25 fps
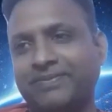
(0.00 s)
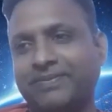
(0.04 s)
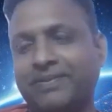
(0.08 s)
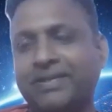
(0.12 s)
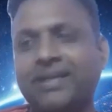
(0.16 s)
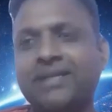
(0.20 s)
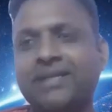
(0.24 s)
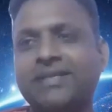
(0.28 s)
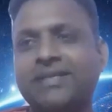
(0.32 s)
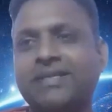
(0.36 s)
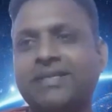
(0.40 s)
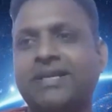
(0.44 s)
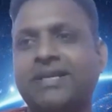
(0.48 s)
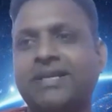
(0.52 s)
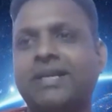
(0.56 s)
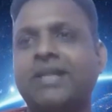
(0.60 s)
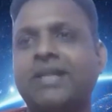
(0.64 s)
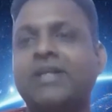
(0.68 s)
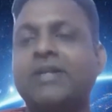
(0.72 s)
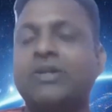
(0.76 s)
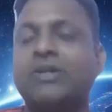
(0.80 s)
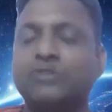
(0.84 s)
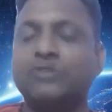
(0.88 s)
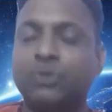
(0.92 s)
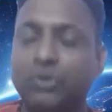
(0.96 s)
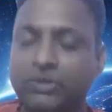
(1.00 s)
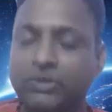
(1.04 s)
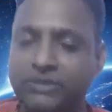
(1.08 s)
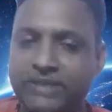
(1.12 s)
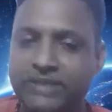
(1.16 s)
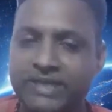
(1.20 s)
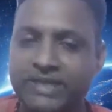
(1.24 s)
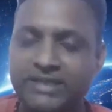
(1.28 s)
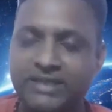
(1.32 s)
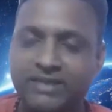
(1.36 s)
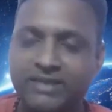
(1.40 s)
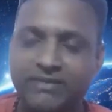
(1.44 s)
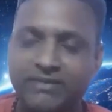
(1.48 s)
Understand? Those
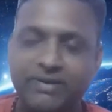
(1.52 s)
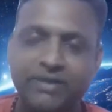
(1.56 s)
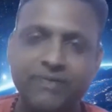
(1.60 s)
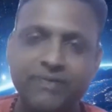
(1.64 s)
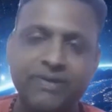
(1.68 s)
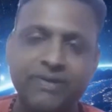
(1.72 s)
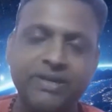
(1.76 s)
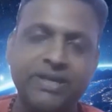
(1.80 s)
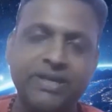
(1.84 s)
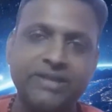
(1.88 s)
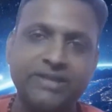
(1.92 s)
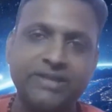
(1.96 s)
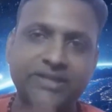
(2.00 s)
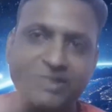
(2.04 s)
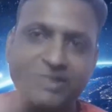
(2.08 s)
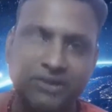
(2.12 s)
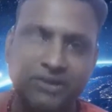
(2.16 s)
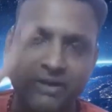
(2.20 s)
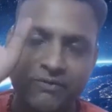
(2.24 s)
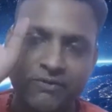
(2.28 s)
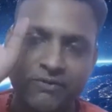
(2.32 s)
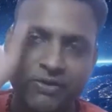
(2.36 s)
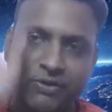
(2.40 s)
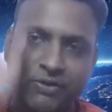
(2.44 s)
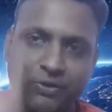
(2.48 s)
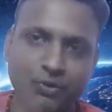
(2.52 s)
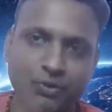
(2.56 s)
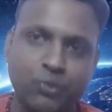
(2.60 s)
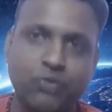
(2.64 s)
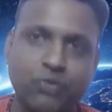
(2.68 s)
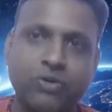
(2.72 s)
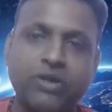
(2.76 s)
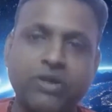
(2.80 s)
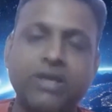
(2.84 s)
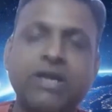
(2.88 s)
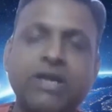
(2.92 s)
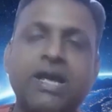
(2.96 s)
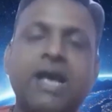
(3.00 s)
things are very, very essential for
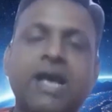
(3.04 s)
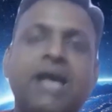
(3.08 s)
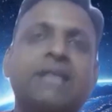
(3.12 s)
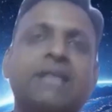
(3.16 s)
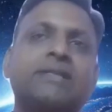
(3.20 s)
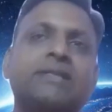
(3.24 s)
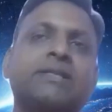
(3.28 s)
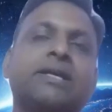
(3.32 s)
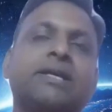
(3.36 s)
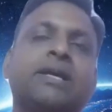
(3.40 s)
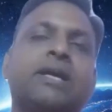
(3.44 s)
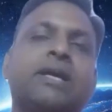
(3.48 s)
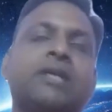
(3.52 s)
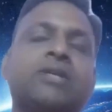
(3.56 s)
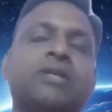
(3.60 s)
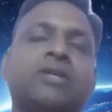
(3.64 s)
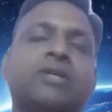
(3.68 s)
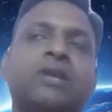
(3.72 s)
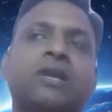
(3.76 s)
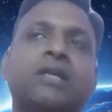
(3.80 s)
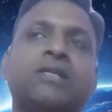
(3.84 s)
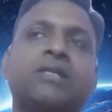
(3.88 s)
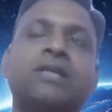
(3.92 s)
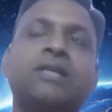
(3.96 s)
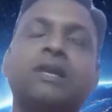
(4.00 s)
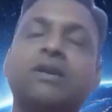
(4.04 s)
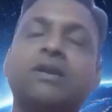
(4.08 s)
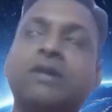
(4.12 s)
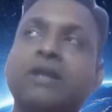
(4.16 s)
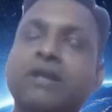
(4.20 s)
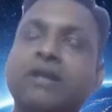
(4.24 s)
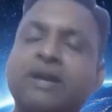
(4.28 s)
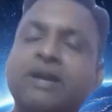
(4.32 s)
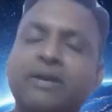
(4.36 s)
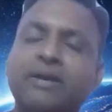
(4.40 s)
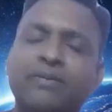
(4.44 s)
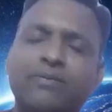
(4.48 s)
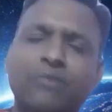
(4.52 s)
you as an astrologer.
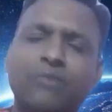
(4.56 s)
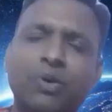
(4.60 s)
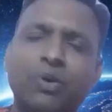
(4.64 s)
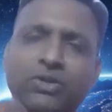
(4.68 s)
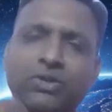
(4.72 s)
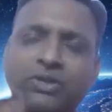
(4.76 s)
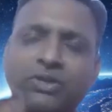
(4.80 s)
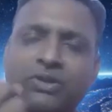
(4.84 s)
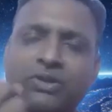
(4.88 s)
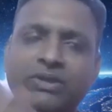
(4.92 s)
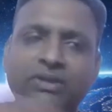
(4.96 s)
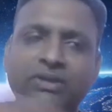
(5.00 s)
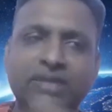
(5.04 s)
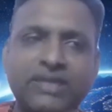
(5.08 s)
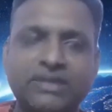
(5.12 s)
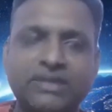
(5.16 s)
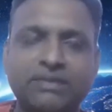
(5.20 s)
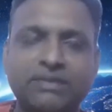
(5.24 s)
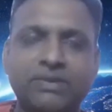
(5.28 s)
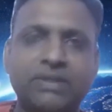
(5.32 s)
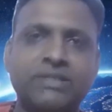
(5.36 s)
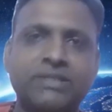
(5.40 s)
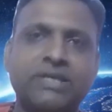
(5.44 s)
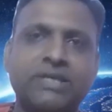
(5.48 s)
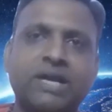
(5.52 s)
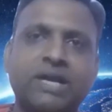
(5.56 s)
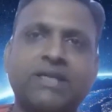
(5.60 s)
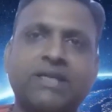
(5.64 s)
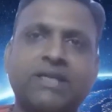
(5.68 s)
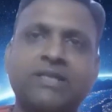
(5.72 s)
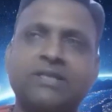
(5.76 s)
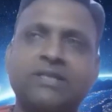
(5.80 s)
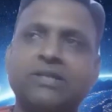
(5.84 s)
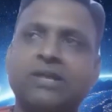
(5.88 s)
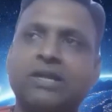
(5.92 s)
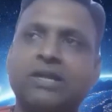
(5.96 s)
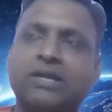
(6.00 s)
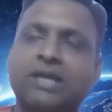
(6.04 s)
Most of the things what chart
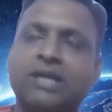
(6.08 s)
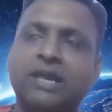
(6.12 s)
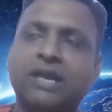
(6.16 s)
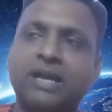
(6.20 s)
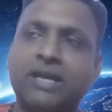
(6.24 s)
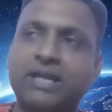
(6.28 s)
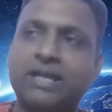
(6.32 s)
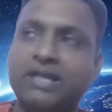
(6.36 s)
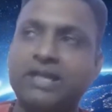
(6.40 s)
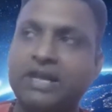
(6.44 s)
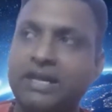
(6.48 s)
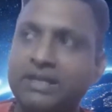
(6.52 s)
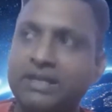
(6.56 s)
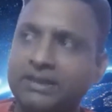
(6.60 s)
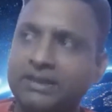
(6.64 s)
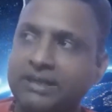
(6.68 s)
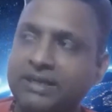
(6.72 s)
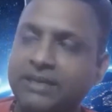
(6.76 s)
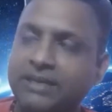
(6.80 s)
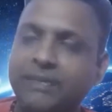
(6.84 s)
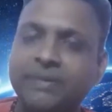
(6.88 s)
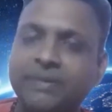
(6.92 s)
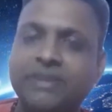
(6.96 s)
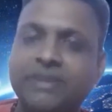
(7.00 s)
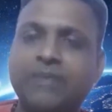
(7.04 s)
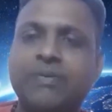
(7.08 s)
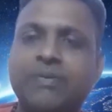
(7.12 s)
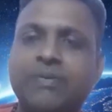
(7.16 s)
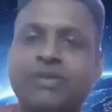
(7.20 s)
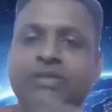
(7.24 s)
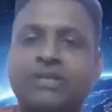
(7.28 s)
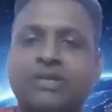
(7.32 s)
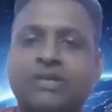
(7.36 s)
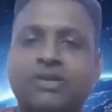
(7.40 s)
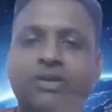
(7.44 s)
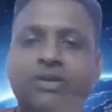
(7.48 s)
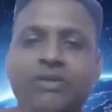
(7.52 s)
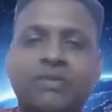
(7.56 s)
is not telling, the Nimittam and
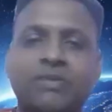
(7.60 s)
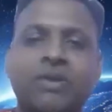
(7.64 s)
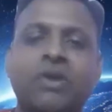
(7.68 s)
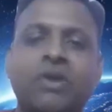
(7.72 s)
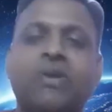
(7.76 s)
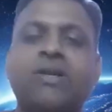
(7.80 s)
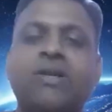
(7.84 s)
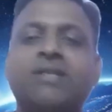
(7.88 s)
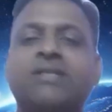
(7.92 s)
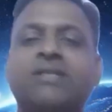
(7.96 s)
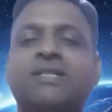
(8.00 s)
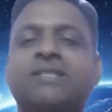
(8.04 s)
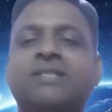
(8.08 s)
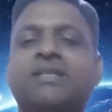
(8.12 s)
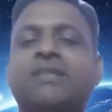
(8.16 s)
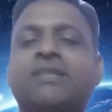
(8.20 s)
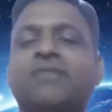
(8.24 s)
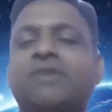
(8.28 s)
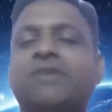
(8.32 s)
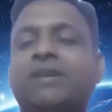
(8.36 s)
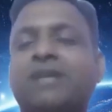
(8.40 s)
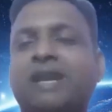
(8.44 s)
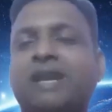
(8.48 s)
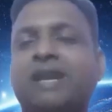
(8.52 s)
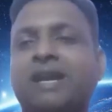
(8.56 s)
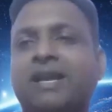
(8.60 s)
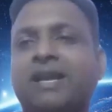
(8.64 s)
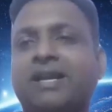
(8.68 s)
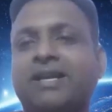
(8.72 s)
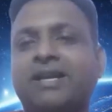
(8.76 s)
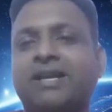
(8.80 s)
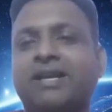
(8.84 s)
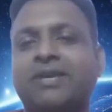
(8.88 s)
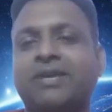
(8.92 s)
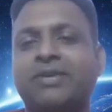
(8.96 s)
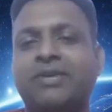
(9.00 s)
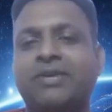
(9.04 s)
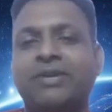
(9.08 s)
Sakuna Marandas itself will tell
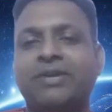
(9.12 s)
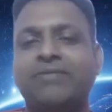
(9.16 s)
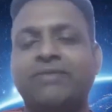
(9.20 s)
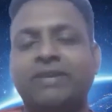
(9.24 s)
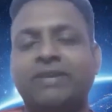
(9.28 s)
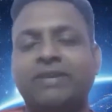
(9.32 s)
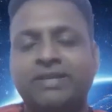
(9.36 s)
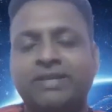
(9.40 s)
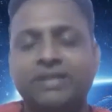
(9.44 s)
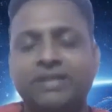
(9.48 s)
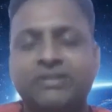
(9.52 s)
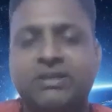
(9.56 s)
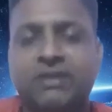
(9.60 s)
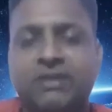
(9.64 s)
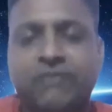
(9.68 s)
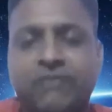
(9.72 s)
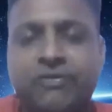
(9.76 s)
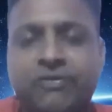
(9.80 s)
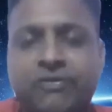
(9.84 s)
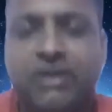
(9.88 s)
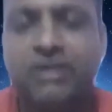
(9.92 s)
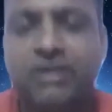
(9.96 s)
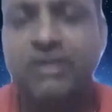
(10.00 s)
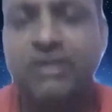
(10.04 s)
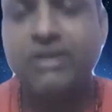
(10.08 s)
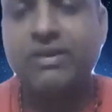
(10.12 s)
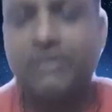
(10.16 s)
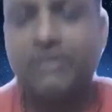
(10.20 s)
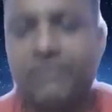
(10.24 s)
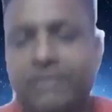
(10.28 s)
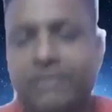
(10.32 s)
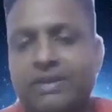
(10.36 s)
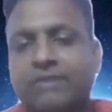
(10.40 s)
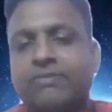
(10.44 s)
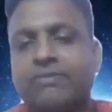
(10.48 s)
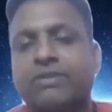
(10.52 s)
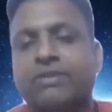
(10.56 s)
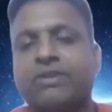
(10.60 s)
that you can very easily feel
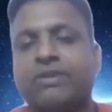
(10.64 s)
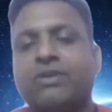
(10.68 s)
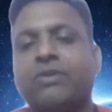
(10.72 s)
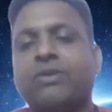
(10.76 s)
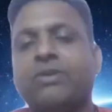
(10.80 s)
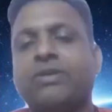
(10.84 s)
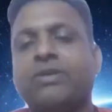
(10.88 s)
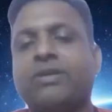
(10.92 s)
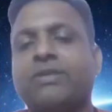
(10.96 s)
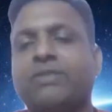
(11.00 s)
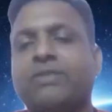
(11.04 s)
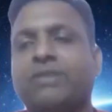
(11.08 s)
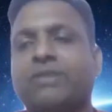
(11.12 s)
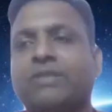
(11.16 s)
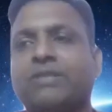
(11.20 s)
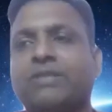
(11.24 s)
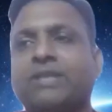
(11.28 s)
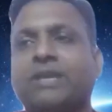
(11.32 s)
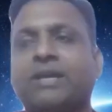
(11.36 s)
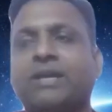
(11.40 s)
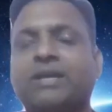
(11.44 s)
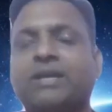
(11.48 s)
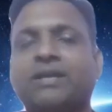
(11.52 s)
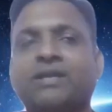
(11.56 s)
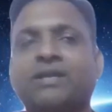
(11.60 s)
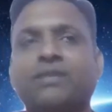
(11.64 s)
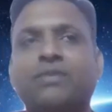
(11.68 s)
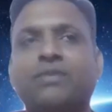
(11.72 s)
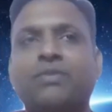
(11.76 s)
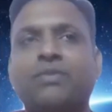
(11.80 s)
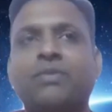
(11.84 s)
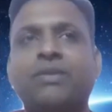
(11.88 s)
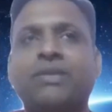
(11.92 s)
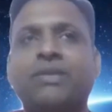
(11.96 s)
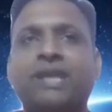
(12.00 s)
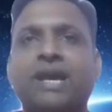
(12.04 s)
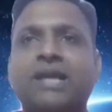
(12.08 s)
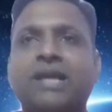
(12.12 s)
whenever you are doing a prasna. The
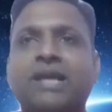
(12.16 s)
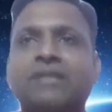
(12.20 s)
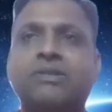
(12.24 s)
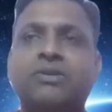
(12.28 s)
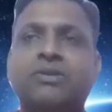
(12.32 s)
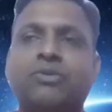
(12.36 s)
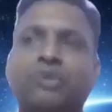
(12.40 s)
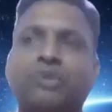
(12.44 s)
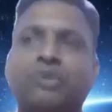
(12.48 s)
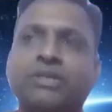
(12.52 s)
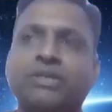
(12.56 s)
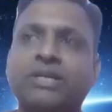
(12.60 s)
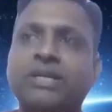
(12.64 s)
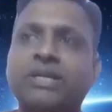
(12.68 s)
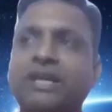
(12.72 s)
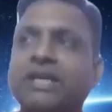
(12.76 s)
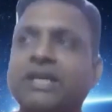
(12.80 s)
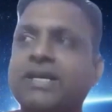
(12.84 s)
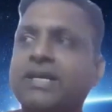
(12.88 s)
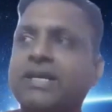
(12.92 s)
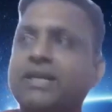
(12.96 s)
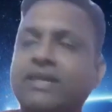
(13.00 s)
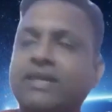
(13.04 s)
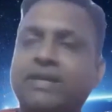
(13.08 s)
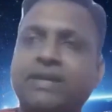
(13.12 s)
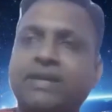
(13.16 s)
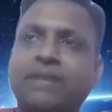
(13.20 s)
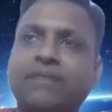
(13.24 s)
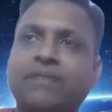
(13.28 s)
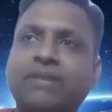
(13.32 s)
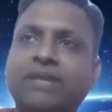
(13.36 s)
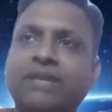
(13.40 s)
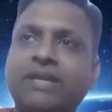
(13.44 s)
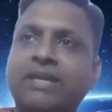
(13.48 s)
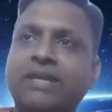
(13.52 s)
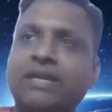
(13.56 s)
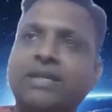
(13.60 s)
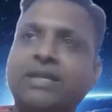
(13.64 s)
moment they ask the question,
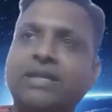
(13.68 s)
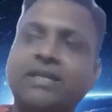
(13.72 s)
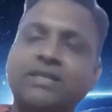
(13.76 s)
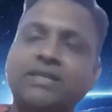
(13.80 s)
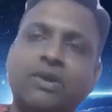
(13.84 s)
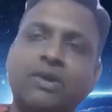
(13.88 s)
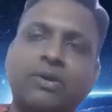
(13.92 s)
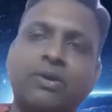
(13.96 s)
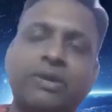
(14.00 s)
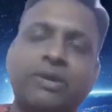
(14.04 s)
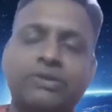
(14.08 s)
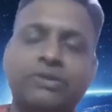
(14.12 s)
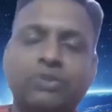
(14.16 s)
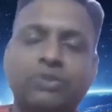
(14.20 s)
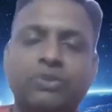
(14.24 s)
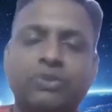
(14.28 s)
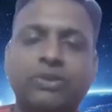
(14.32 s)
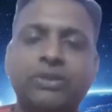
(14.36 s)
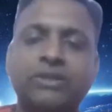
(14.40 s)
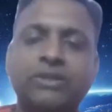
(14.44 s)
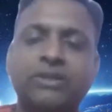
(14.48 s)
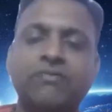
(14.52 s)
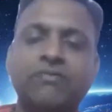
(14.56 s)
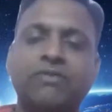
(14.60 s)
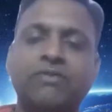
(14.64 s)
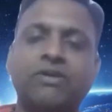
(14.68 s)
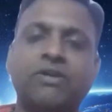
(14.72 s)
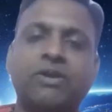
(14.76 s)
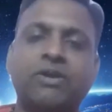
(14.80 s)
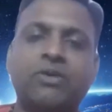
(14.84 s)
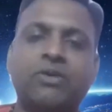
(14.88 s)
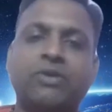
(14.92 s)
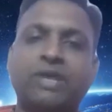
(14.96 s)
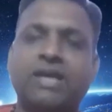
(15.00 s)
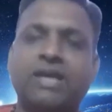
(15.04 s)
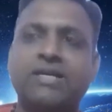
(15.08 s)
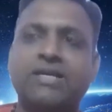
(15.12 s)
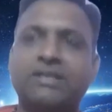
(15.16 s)
immediately the surrounding sound itself will tell
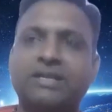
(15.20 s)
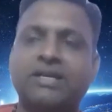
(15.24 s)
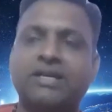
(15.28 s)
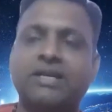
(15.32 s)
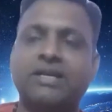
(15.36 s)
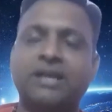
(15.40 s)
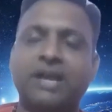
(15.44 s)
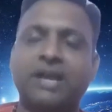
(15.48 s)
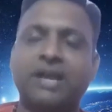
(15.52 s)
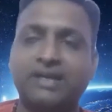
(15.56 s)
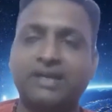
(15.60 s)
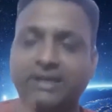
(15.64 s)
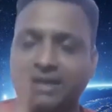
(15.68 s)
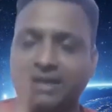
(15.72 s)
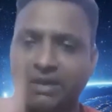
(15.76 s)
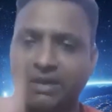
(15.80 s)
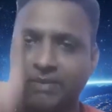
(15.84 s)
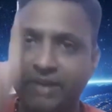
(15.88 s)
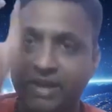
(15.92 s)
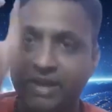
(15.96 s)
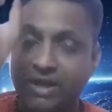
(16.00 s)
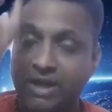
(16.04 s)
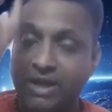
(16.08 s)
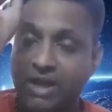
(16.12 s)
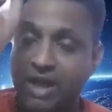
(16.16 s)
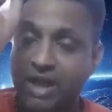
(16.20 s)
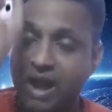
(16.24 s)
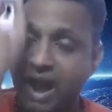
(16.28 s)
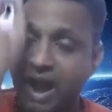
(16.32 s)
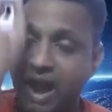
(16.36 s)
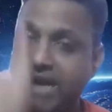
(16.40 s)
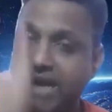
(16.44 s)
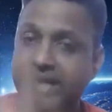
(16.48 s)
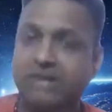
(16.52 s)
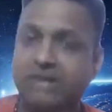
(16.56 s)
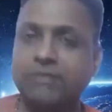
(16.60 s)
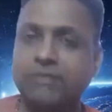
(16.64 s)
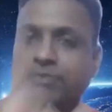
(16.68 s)
you the answer. And that will be
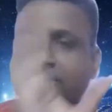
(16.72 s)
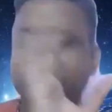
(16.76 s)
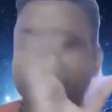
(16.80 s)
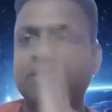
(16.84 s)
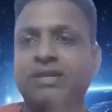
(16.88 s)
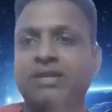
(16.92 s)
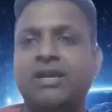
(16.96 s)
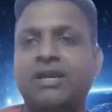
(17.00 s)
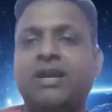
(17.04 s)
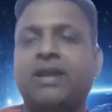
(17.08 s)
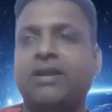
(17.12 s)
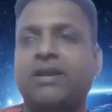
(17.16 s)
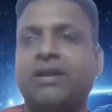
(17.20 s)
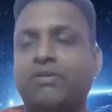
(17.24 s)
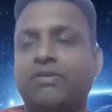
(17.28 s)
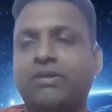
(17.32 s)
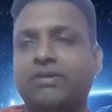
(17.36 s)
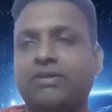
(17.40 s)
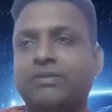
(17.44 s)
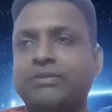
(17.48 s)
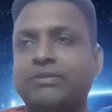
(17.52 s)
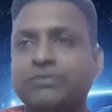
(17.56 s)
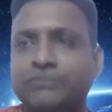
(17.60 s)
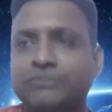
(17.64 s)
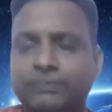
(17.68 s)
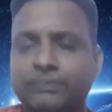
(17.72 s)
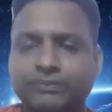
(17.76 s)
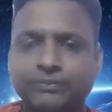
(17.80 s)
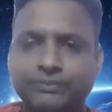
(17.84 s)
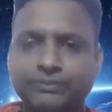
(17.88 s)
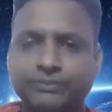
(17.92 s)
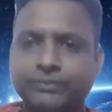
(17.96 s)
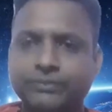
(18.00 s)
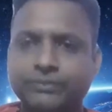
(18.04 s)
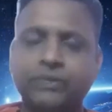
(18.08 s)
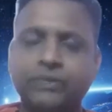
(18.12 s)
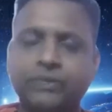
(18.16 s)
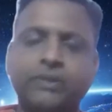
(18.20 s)
100% reliable.
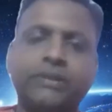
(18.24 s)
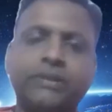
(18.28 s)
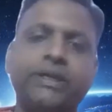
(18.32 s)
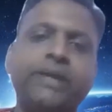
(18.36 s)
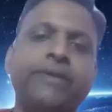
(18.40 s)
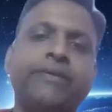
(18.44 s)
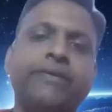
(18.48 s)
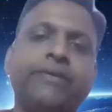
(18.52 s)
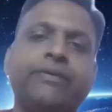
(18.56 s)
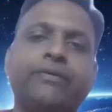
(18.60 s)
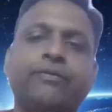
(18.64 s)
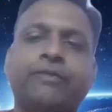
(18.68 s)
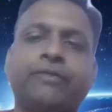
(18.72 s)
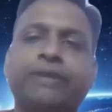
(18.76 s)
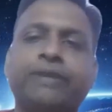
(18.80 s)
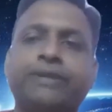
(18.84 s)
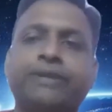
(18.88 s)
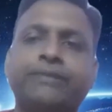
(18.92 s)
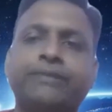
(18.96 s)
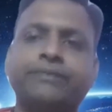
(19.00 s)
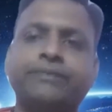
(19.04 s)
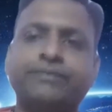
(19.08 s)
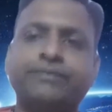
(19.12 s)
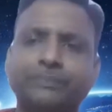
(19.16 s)
Okay, fine.